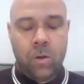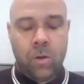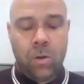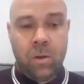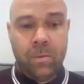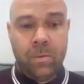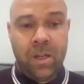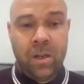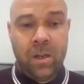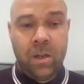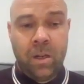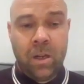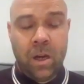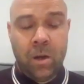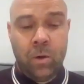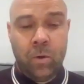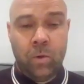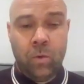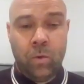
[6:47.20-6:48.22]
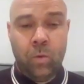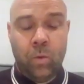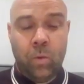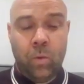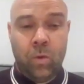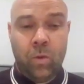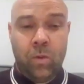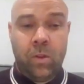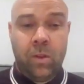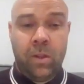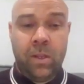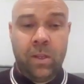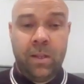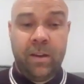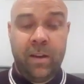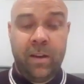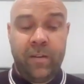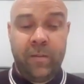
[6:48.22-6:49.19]
mean how
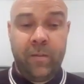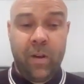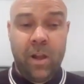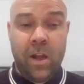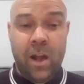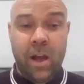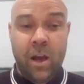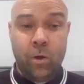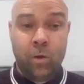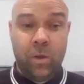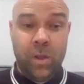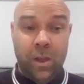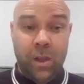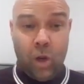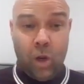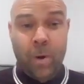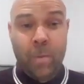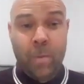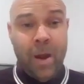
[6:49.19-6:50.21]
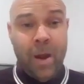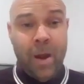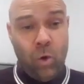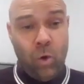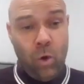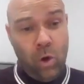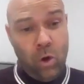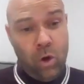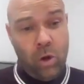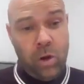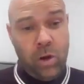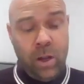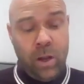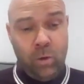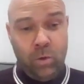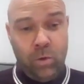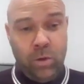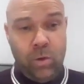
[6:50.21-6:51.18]
did it come about, or
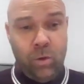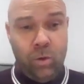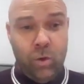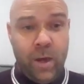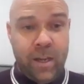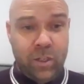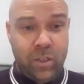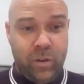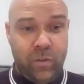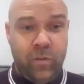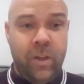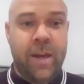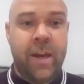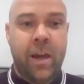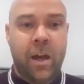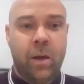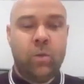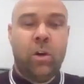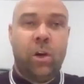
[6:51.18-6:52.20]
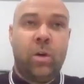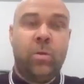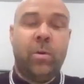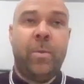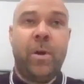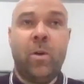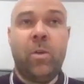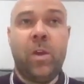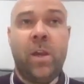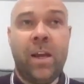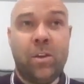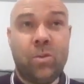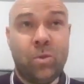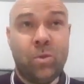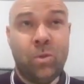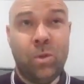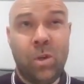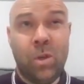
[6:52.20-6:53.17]
how did it come about?
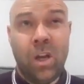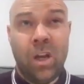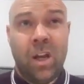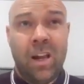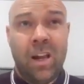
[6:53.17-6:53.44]
So